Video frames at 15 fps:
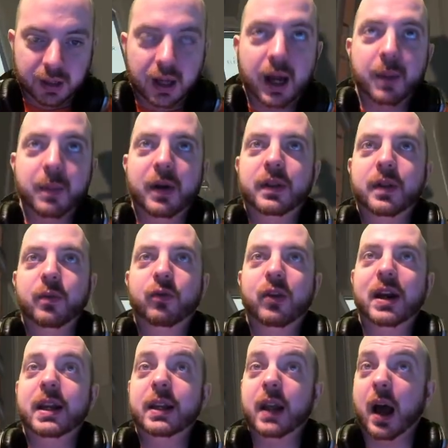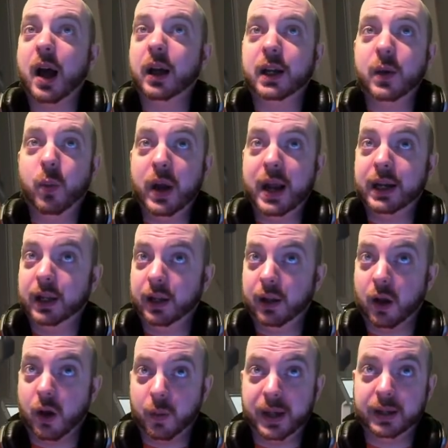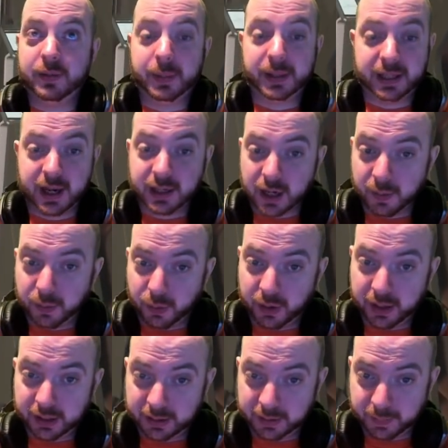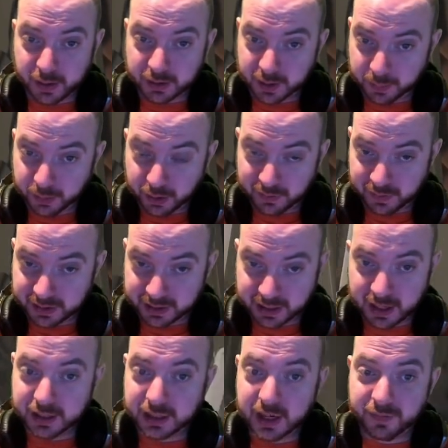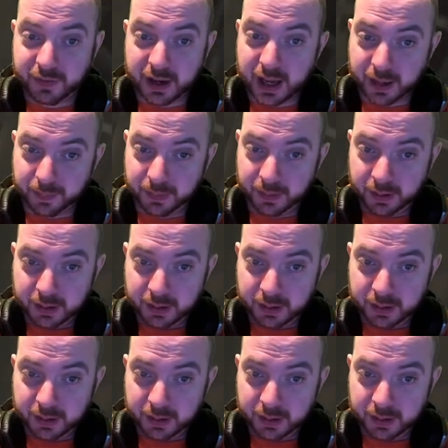I'm a really ugly, weird little hobbit potato boy poster boy for CIG if I am.